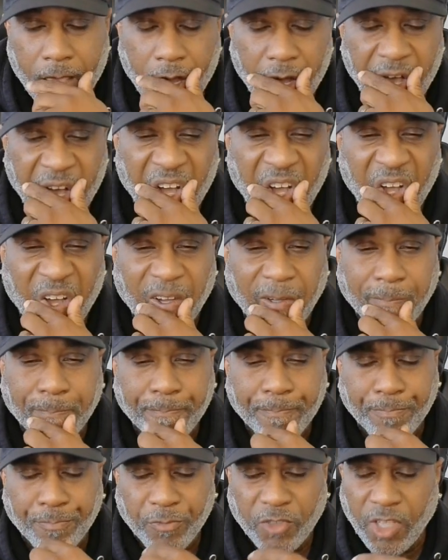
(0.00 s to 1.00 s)
uh,
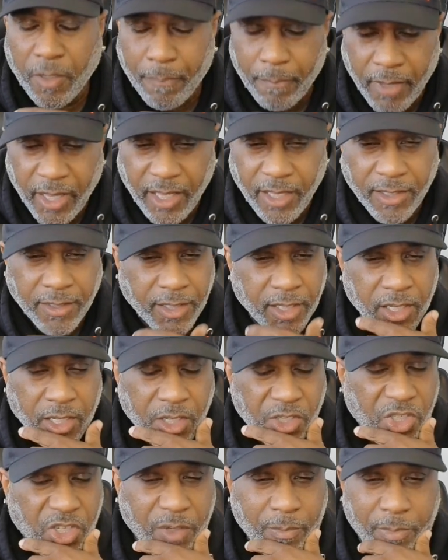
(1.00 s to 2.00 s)
to me
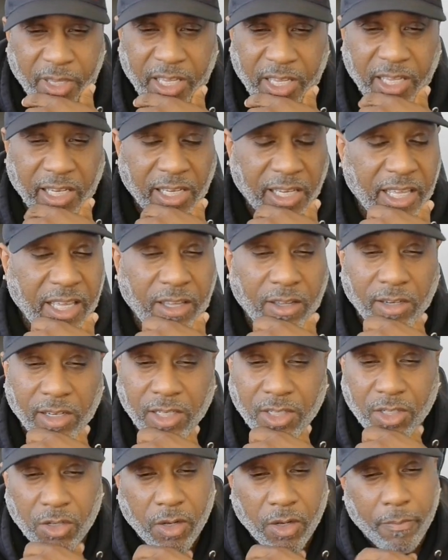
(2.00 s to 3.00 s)
should be legal
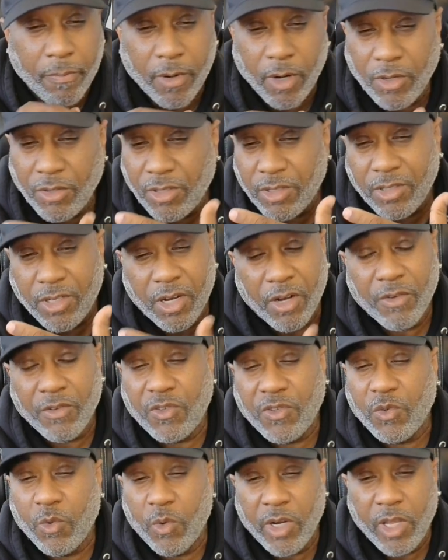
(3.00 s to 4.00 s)
until a person
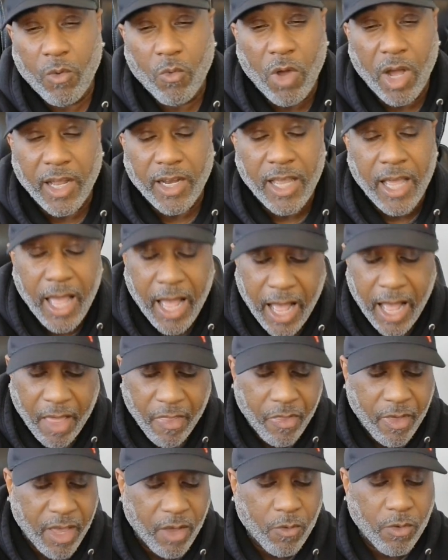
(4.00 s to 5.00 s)
turns 21. I
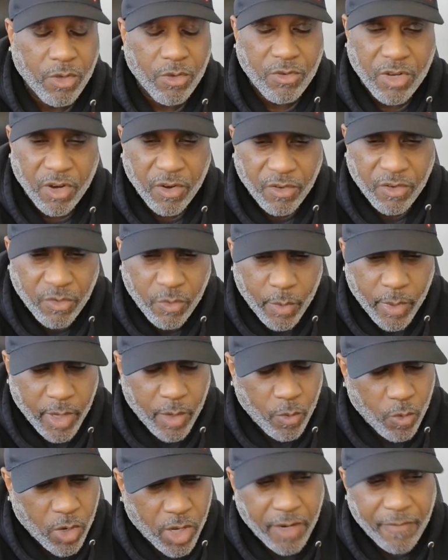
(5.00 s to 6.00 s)
think when you turn
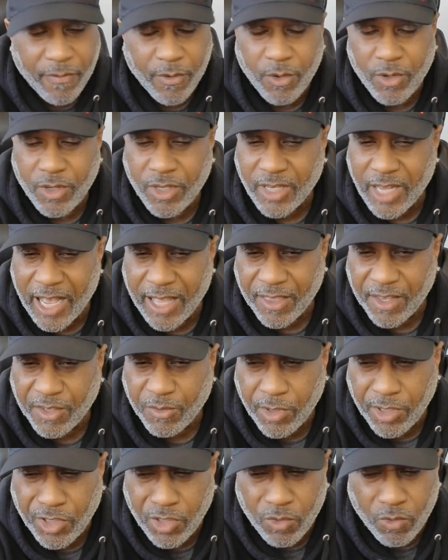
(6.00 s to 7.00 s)
21, if you decide
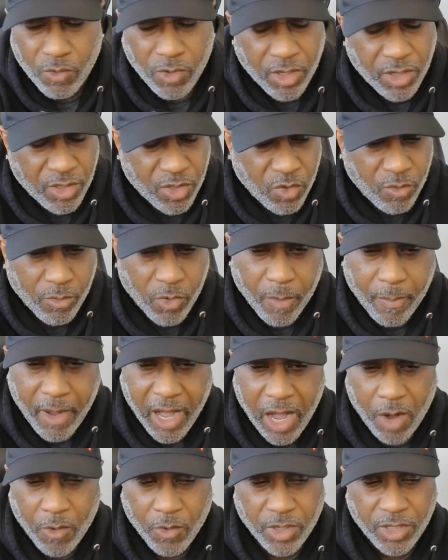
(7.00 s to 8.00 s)
that's what you want to do, more
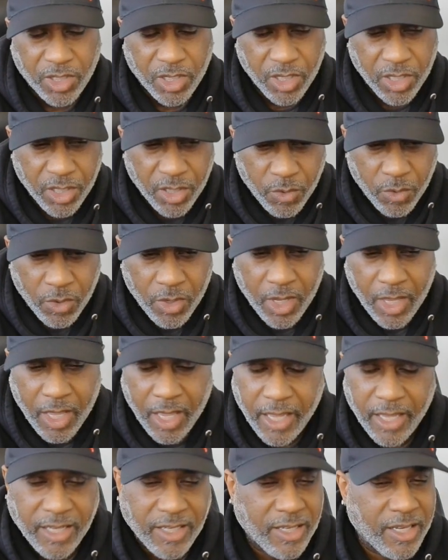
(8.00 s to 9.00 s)
power to you.
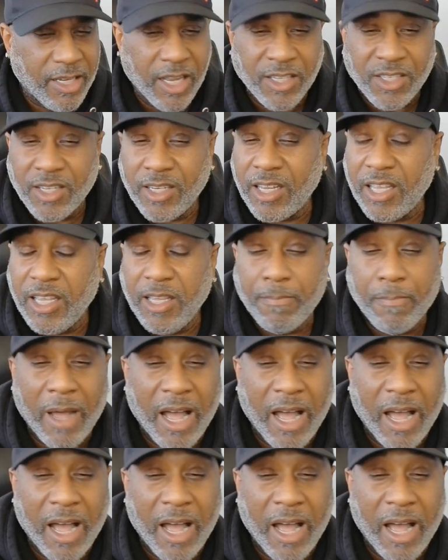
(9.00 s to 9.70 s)
It doesn't need